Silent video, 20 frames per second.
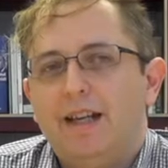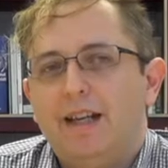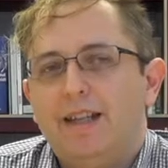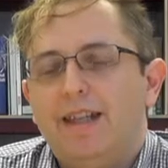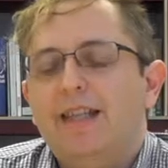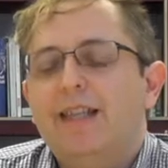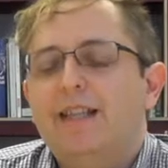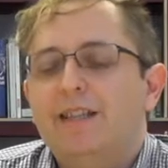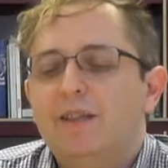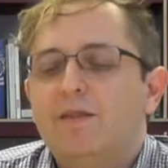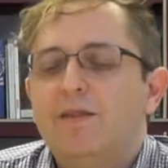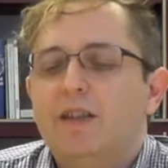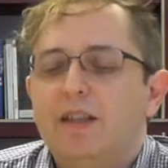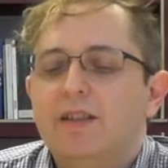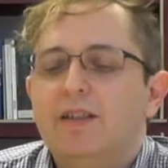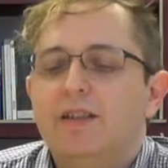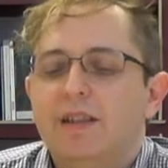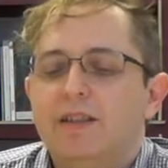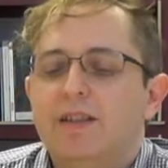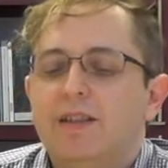I think it's a
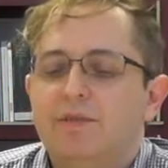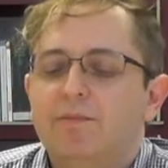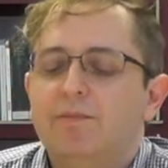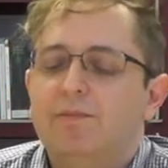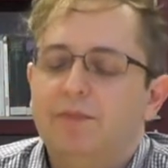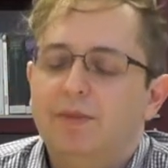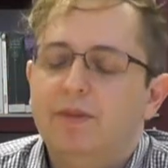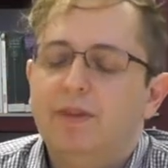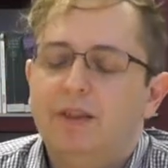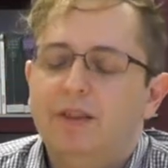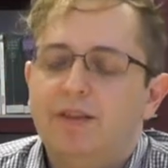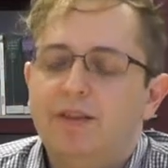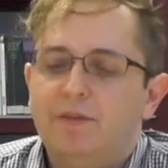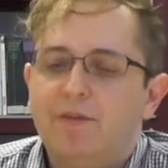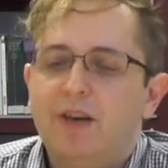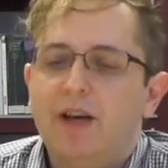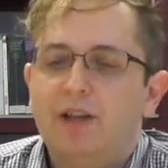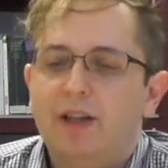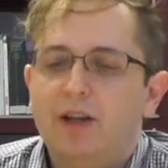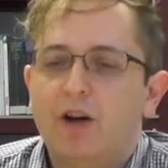
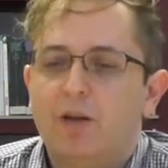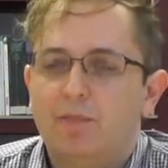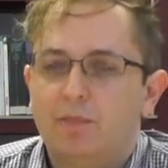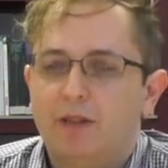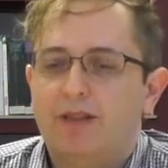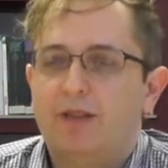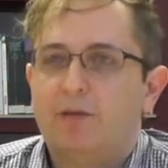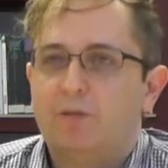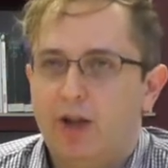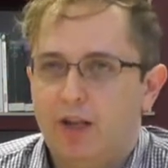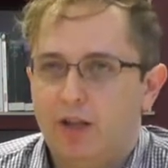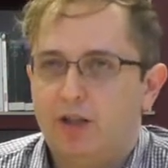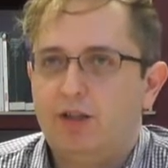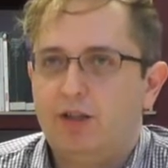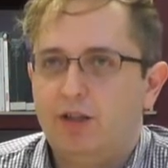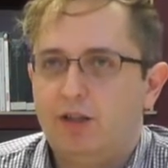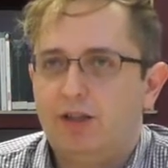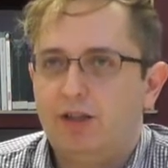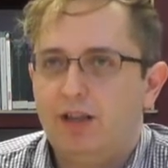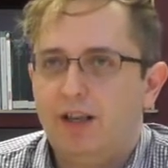very complex
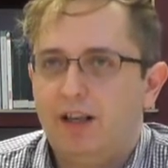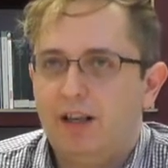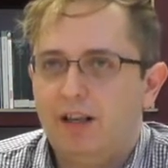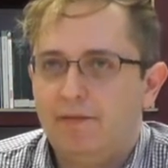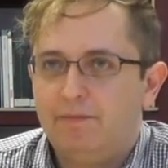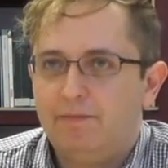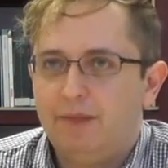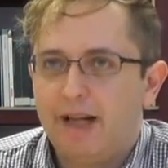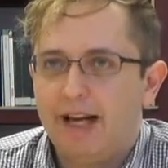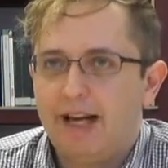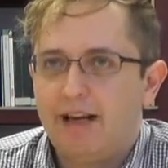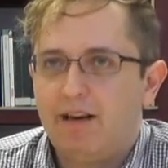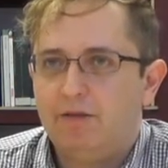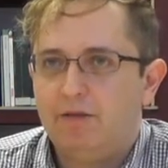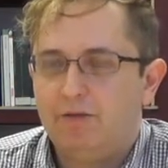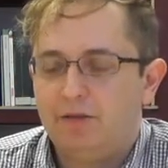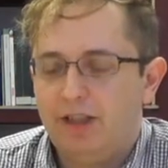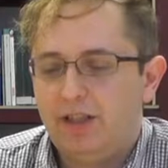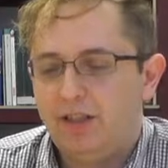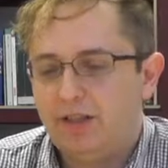question, how
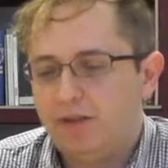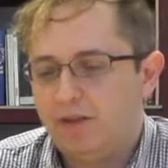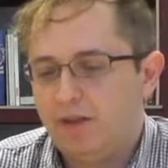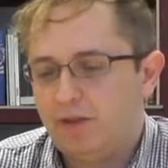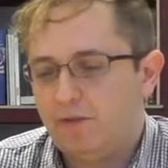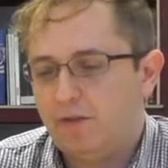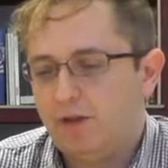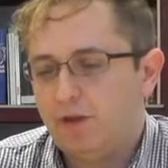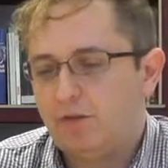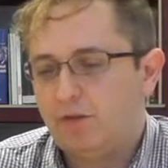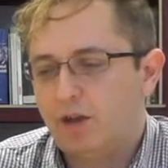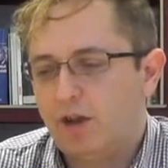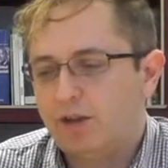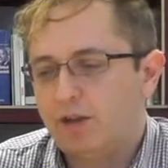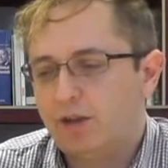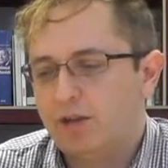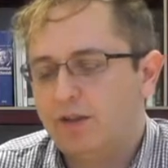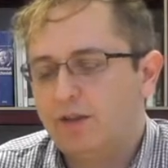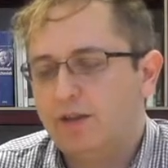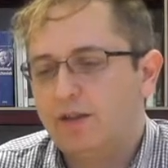research
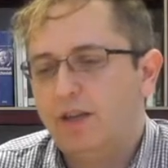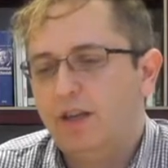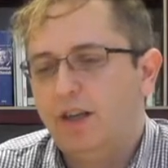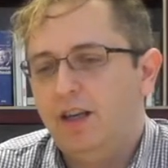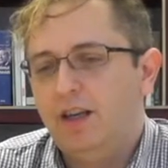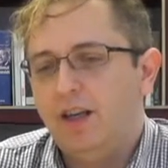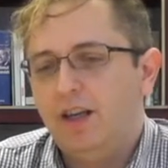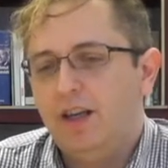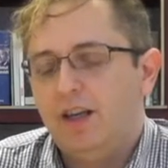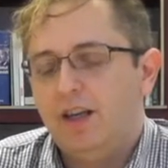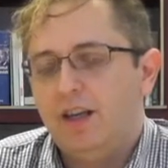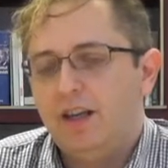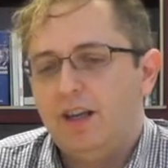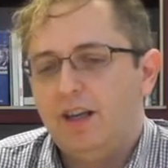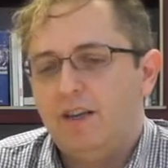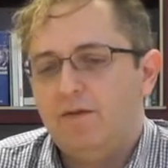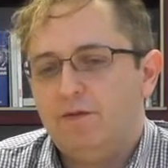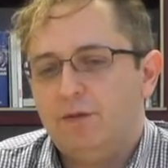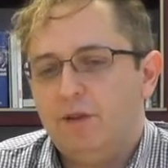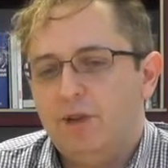infrastructures
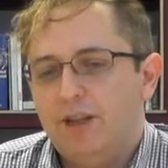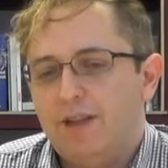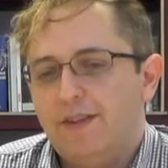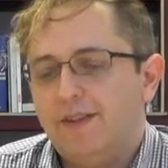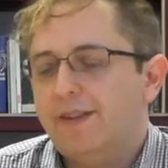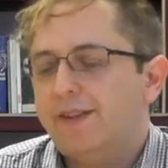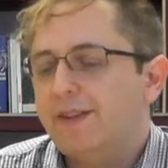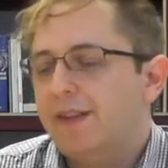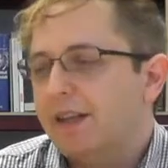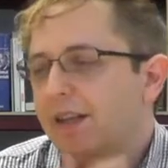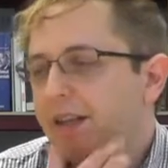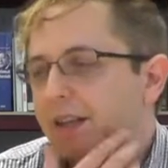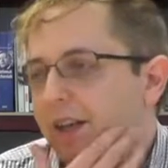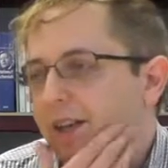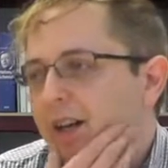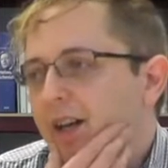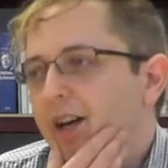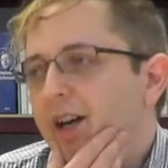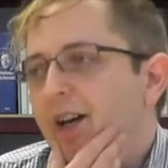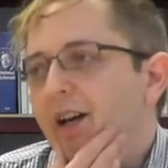influence
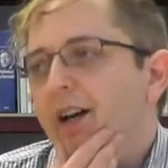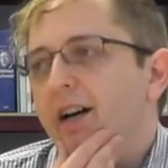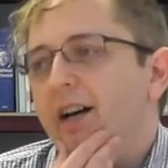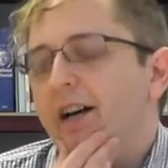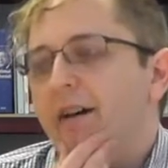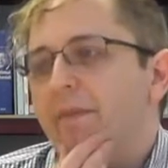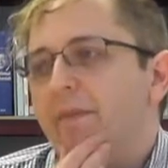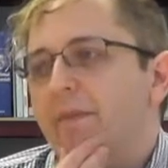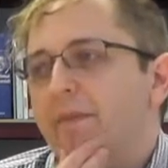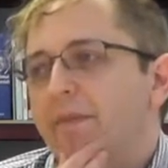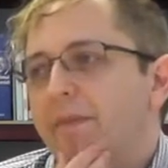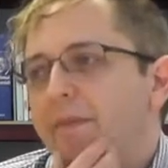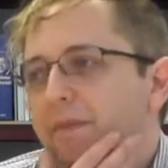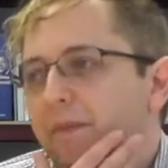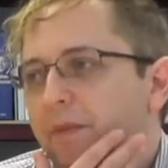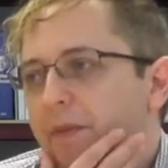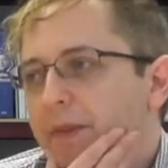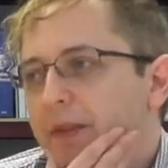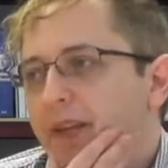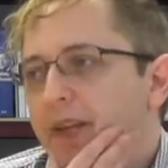
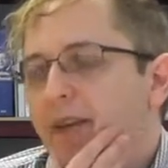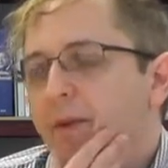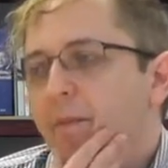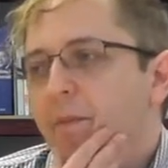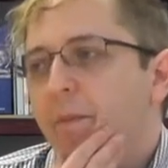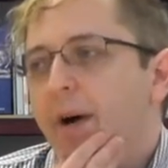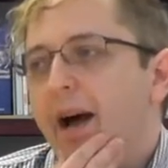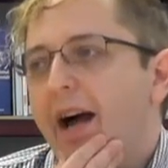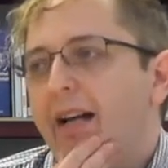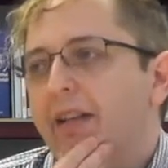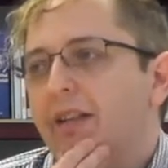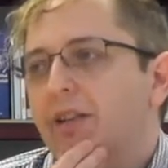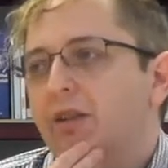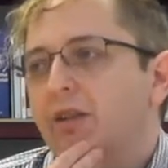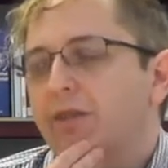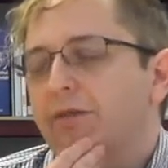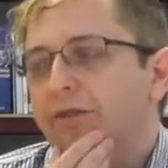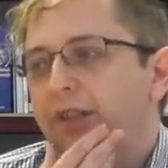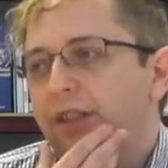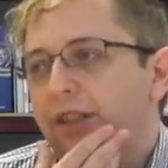the impact
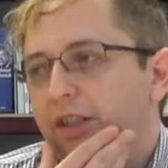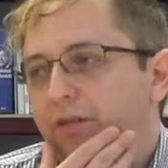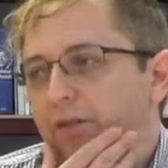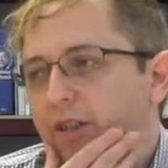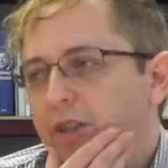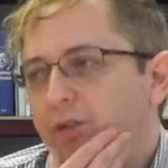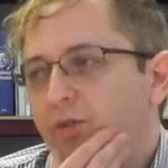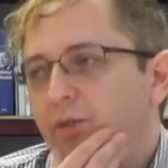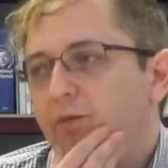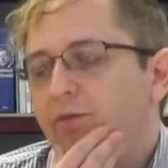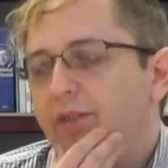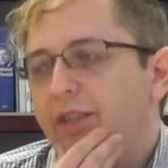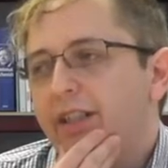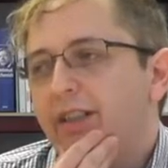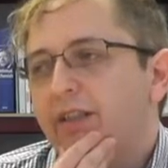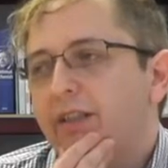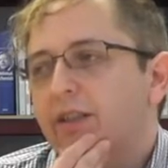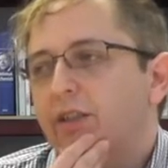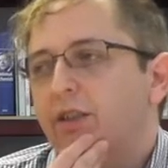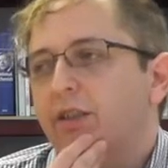of individual
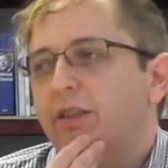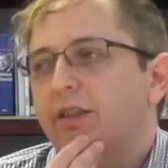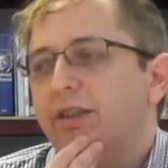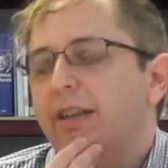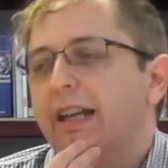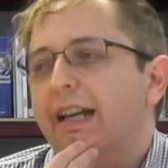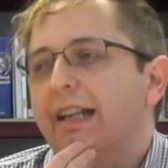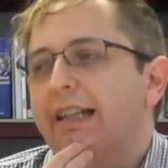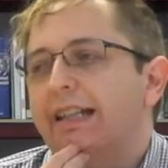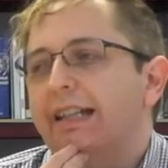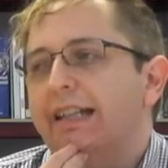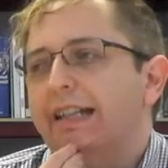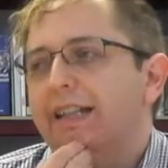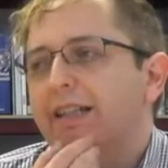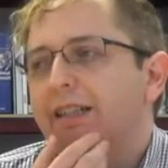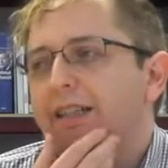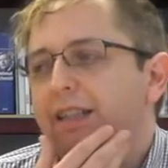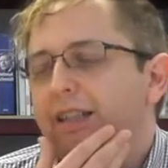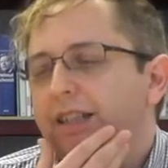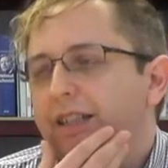researchers, and
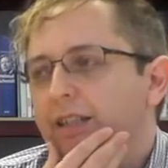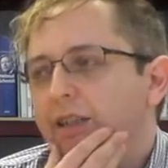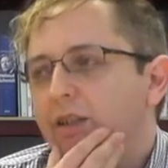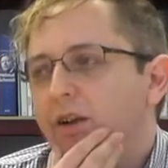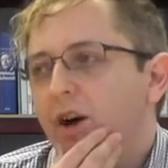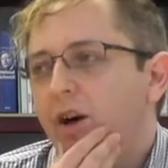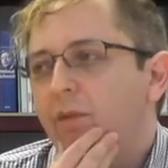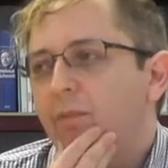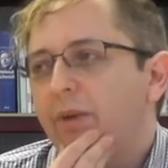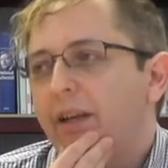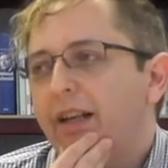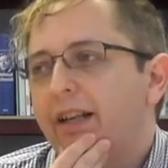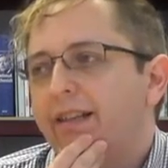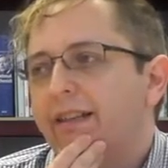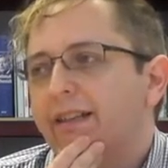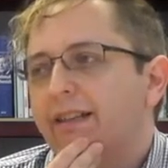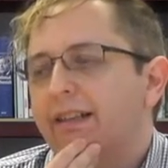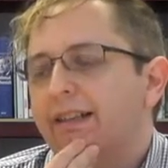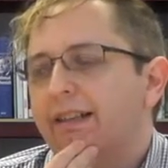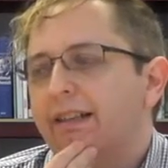it's
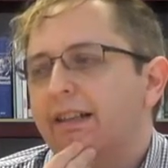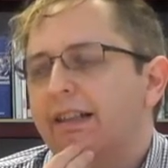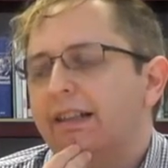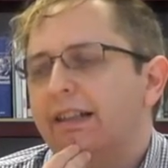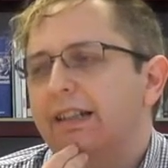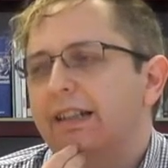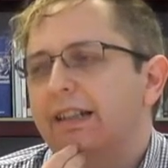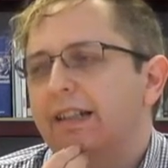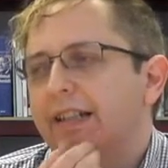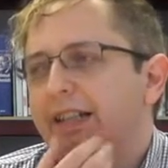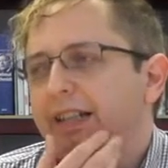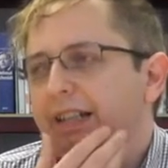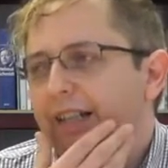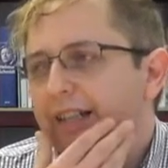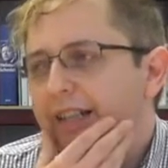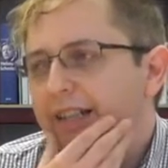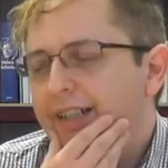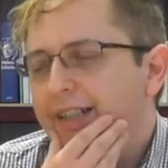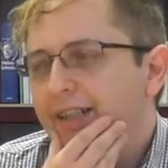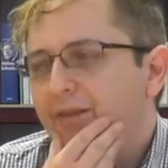complex and
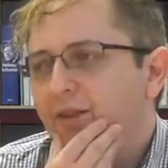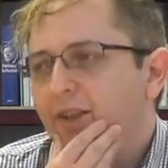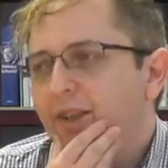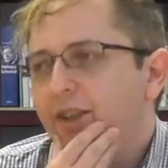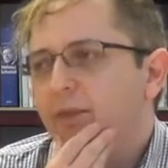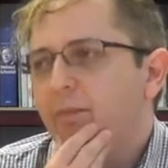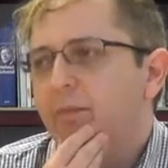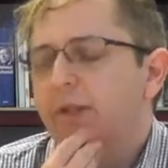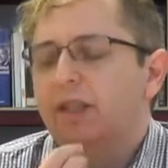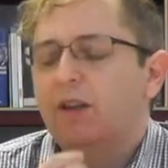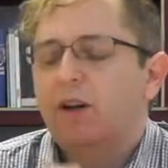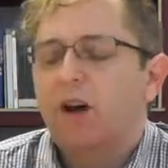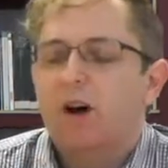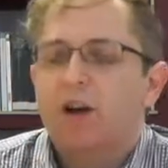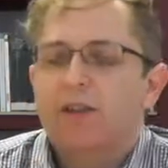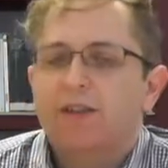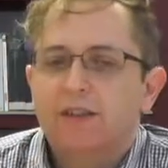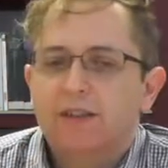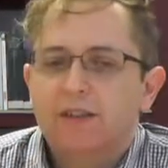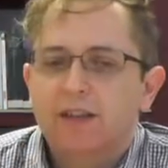difficult
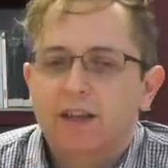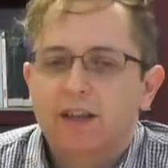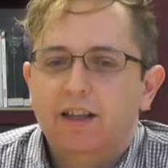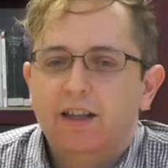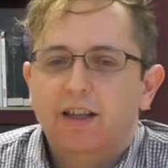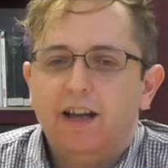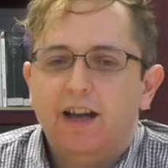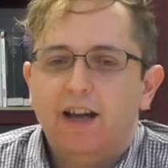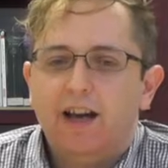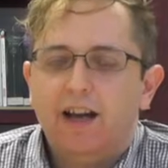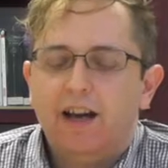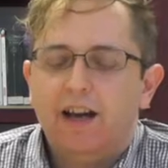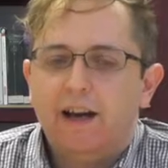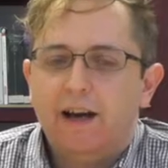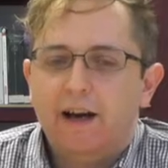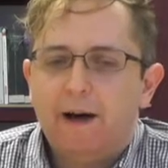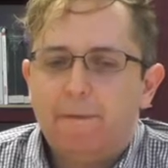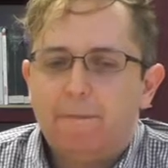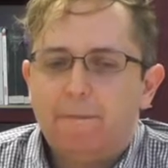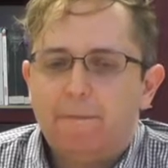because
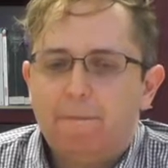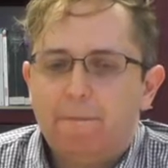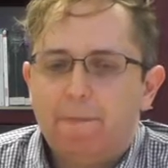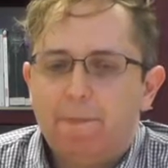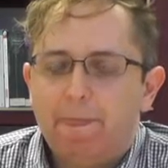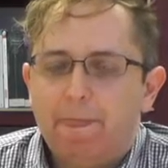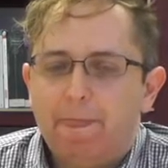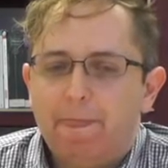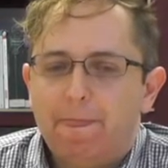the